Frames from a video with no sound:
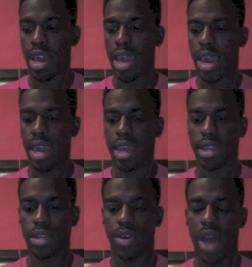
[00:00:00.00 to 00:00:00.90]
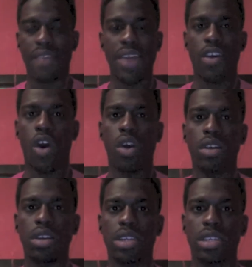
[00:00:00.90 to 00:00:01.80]
and, you know, I've had all
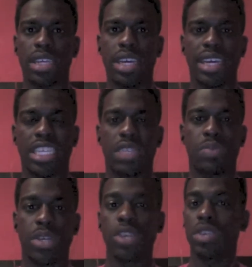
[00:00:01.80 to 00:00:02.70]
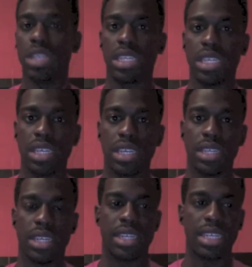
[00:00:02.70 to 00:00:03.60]
these experiences
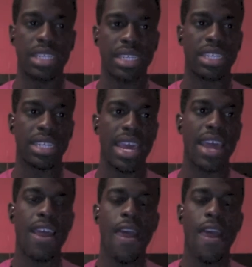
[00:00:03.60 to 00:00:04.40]
and this and that,